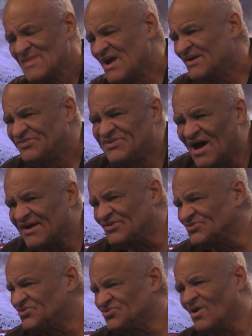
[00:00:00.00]
Donald
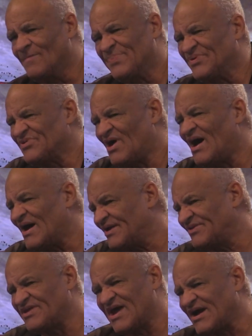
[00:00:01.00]
Trump is a heart
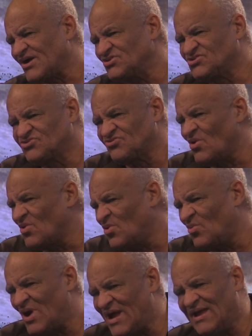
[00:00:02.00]
attack or stroke
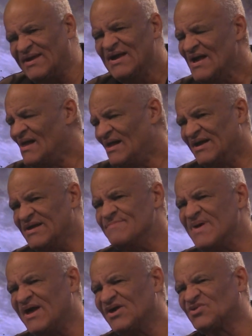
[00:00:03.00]
away. He may
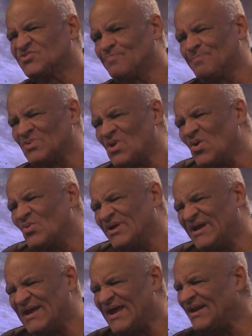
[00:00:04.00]
explode at
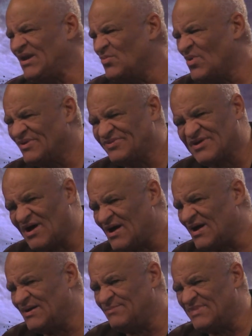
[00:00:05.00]
any one
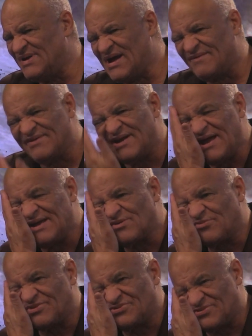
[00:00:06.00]
time and have an
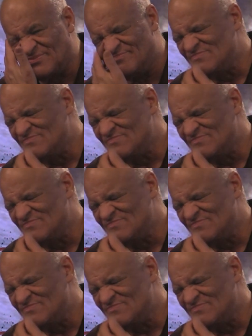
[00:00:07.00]
aneurysm.